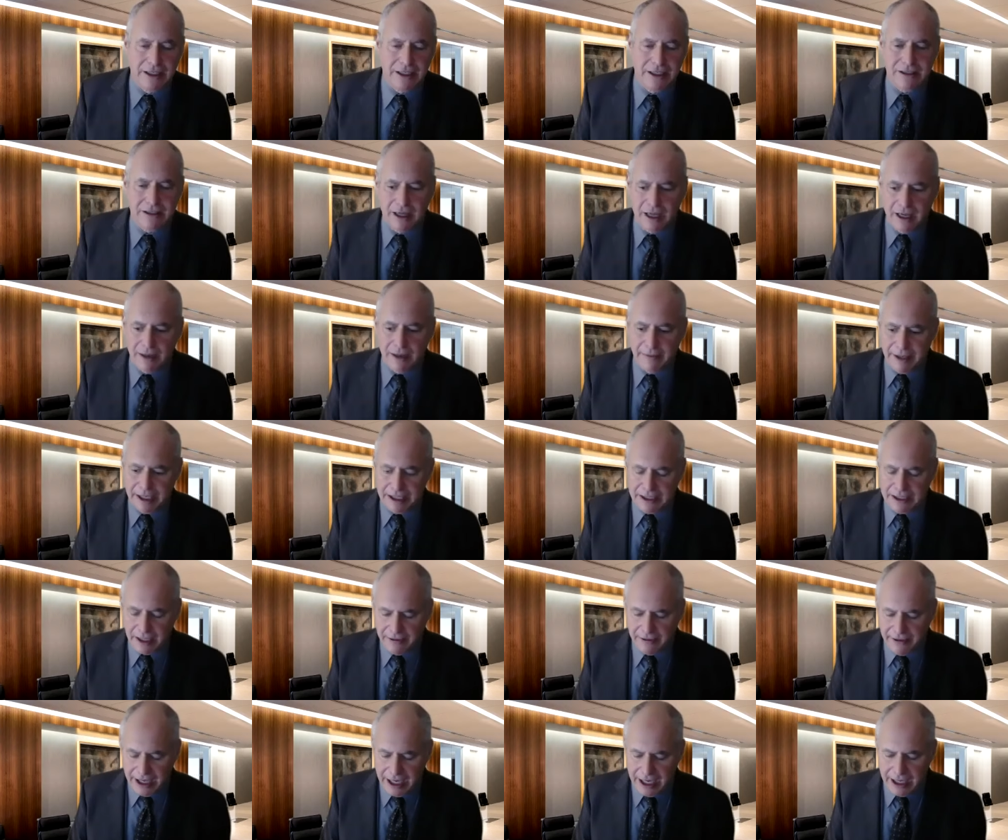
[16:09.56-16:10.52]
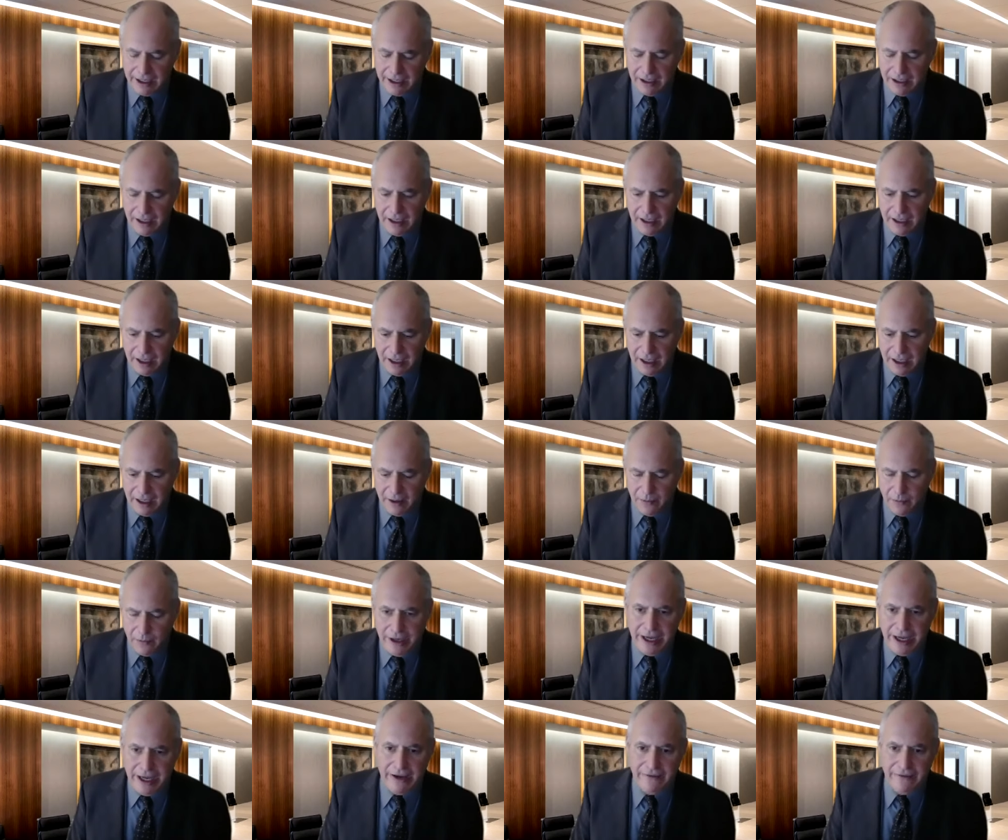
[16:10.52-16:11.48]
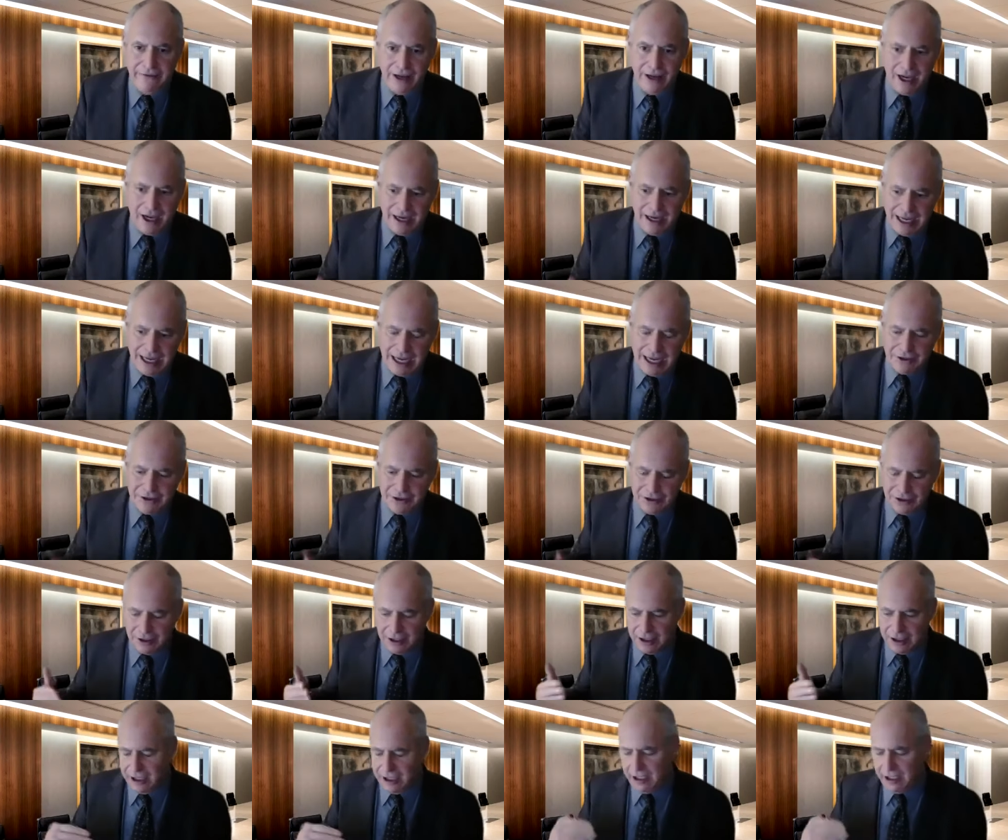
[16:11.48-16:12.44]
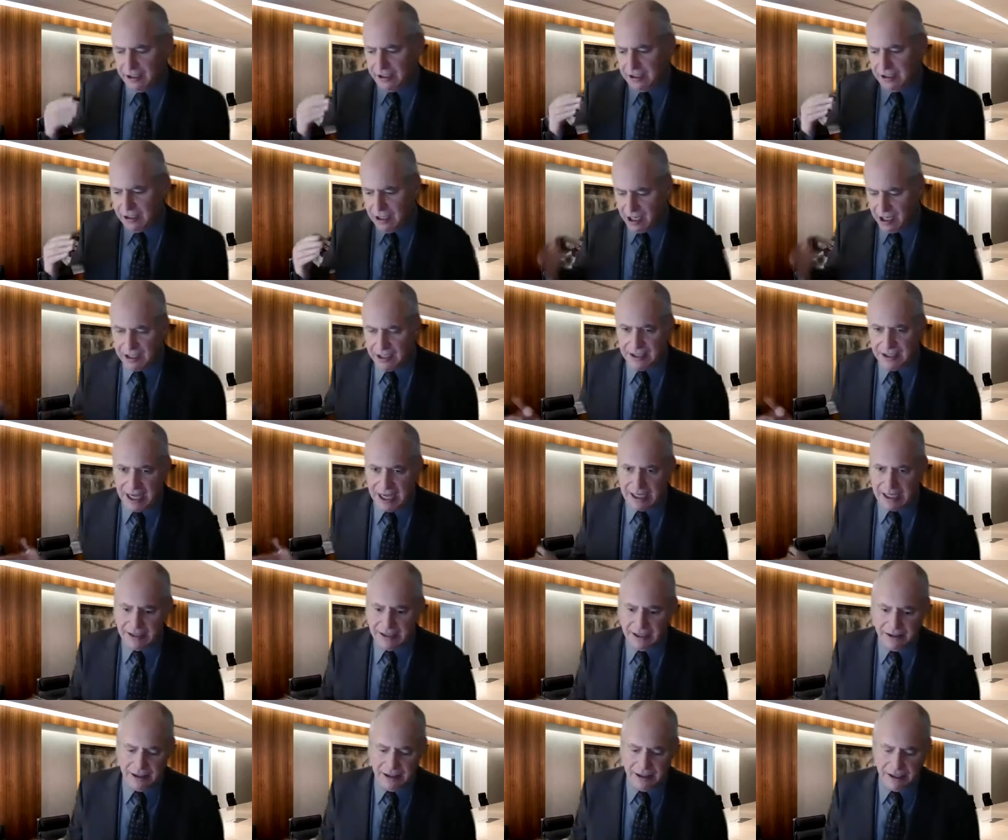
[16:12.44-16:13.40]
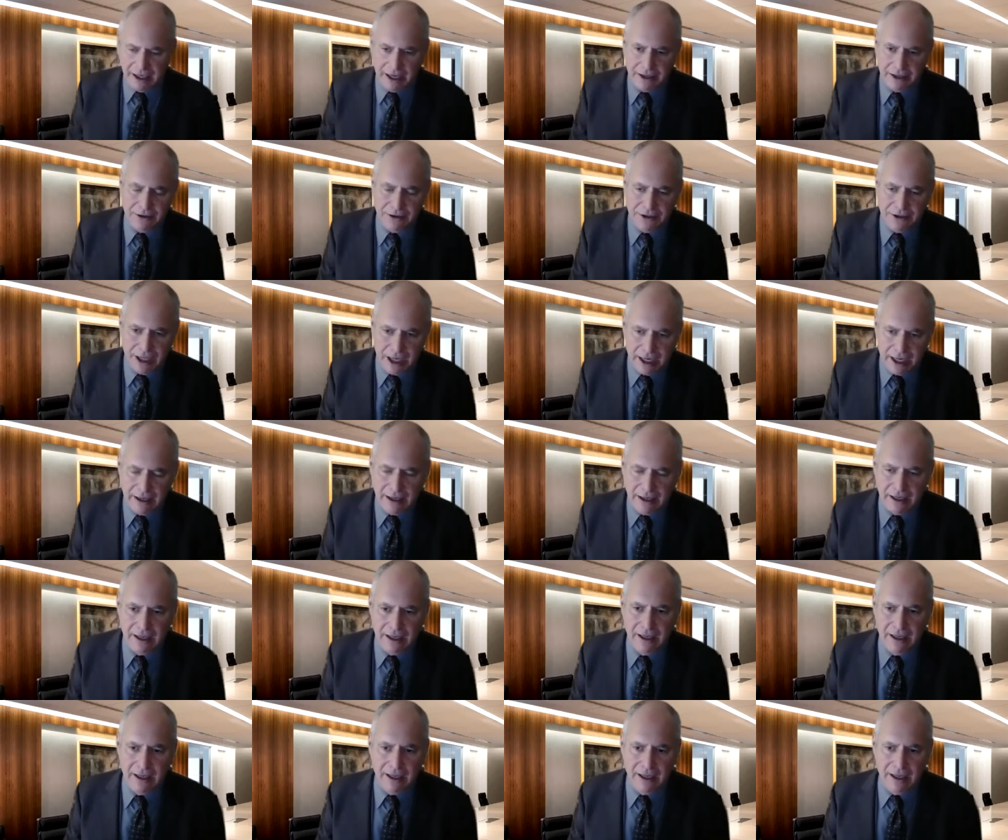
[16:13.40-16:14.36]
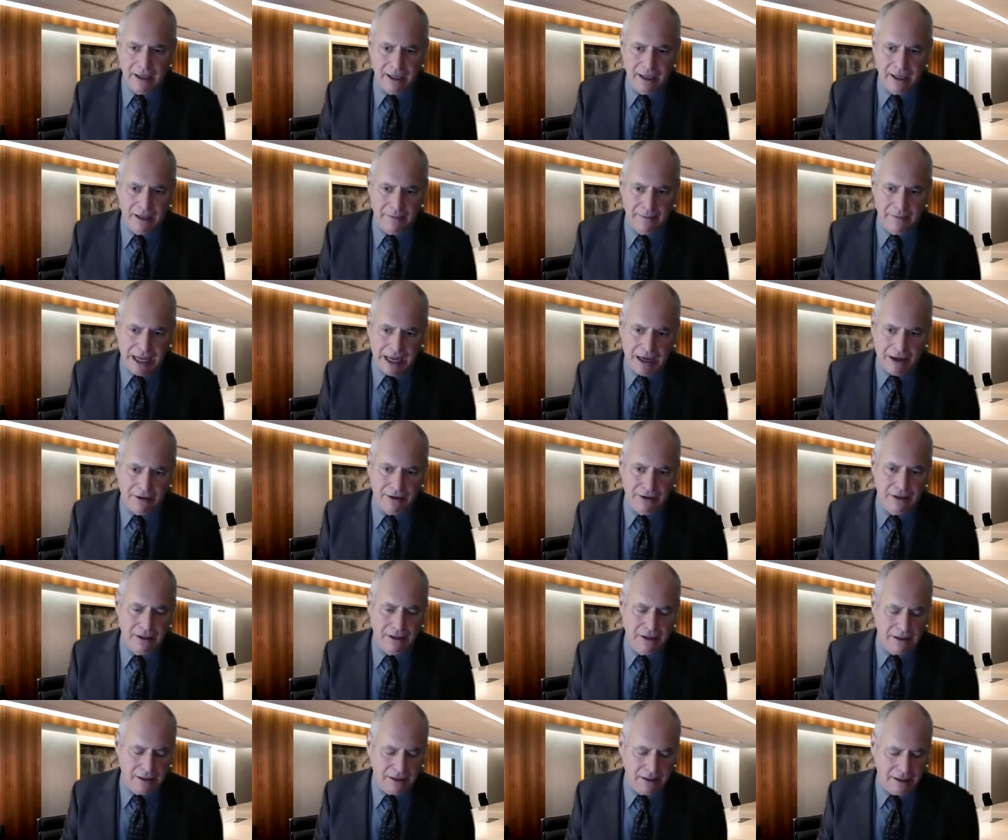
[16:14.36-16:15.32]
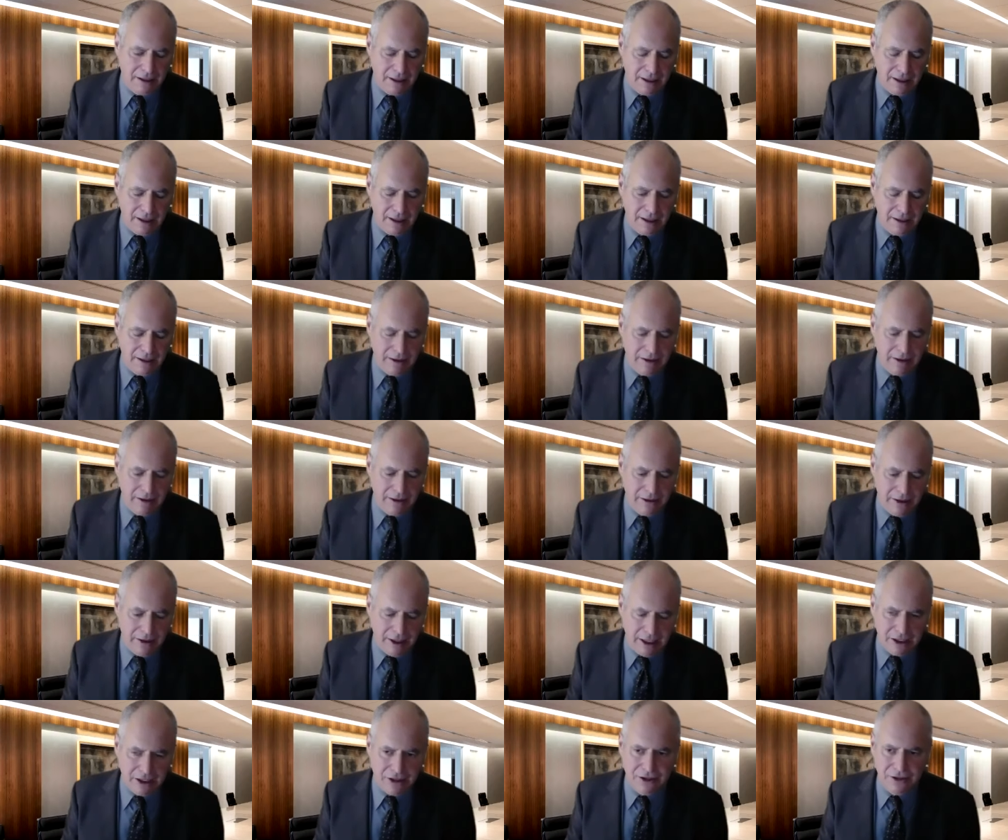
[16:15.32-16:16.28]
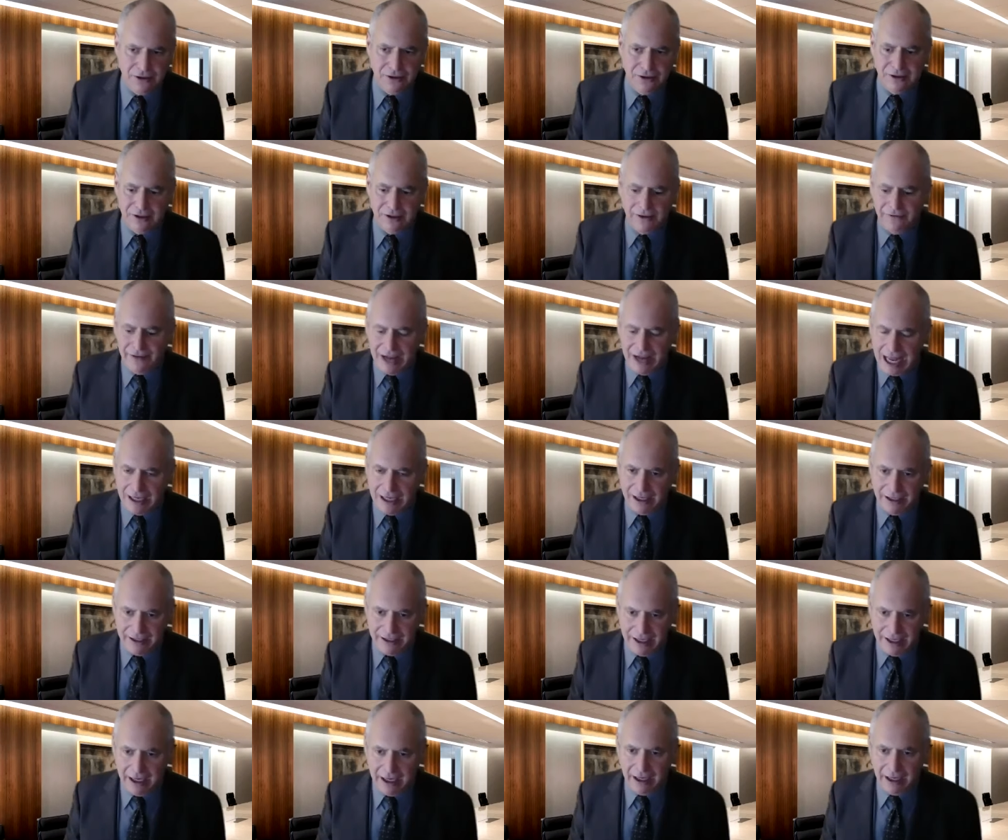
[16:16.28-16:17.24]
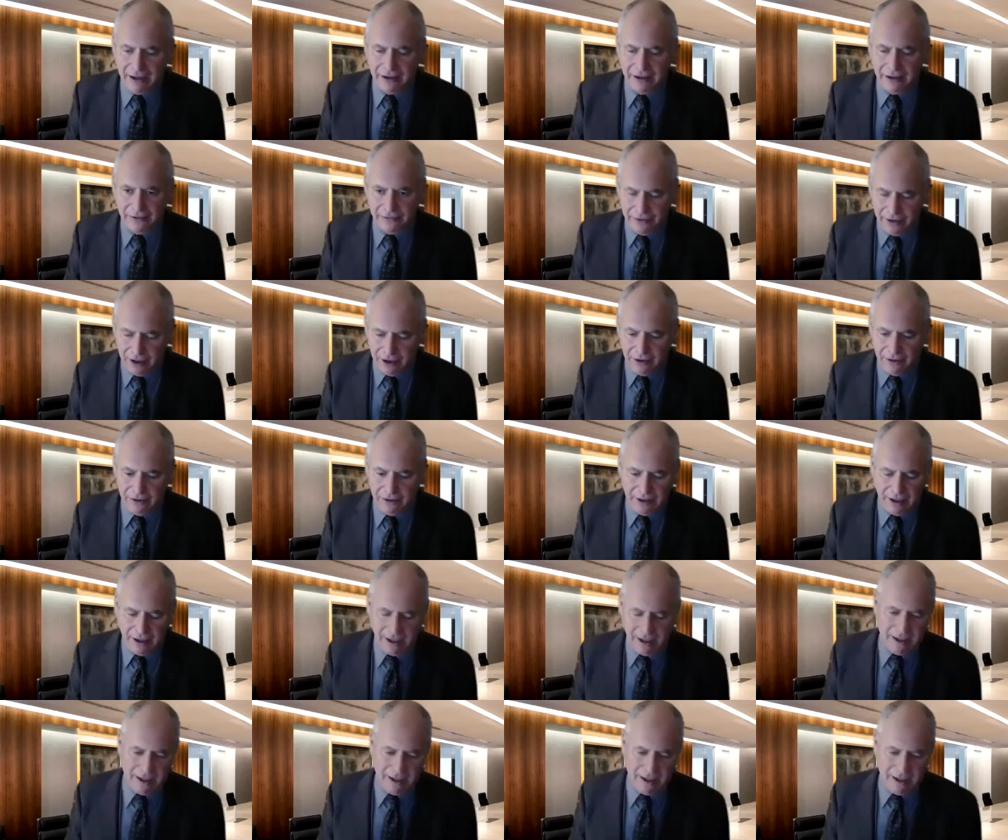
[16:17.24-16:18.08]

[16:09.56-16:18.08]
me just comment on that. We have not actually contacted the debtors yet about the issues of validating the vote.